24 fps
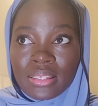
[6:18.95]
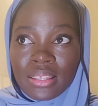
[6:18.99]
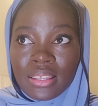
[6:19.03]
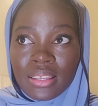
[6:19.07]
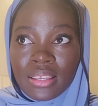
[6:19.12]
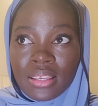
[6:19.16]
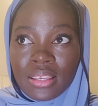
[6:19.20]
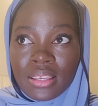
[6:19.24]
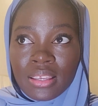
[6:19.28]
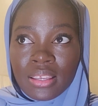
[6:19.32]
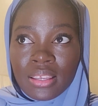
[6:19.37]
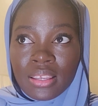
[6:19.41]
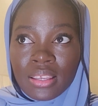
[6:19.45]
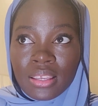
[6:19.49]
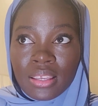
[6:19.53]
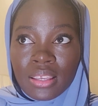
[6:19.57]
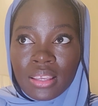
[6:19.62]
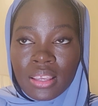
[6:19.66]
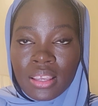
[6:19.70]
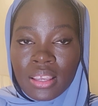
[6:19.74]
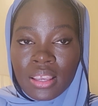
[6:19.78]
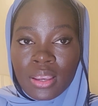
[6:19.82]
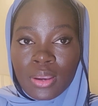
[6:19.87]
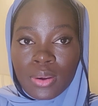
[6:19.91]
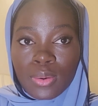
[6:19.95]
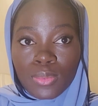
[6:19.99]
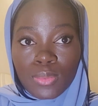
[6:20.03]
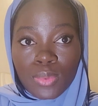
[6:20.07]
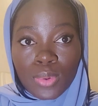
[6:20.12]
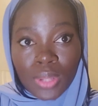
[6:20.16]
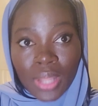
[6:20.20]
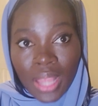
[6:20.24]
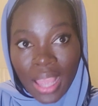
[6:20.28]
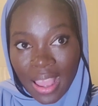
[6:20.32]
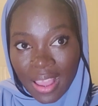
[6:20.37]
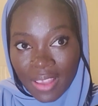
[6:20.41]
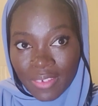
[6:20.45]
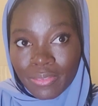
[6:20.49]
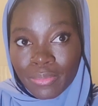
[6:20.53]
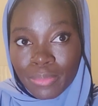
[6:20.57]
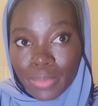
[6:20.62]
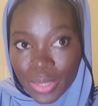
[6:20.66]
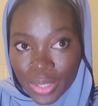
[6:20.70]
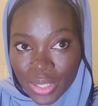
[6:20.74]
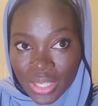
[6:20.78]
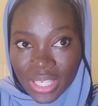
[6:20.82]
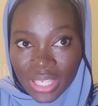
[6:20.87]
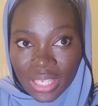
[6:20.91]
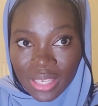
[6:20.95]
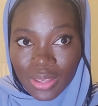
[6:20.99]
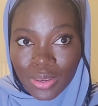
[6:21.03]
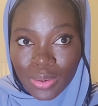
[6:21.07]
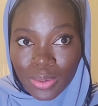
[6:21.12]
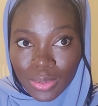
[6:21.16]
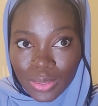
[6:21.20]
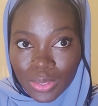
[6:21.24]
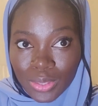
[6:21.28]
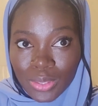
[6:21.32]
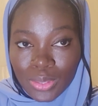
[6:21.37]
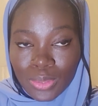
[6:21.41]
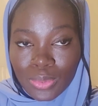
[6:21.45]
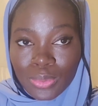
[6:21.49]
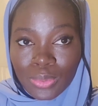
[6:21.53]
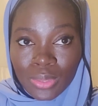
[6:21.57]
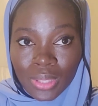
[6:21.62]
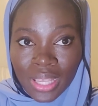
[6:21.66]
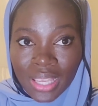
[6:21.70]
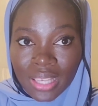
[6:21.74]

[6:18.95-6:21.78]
He will have mercy on you.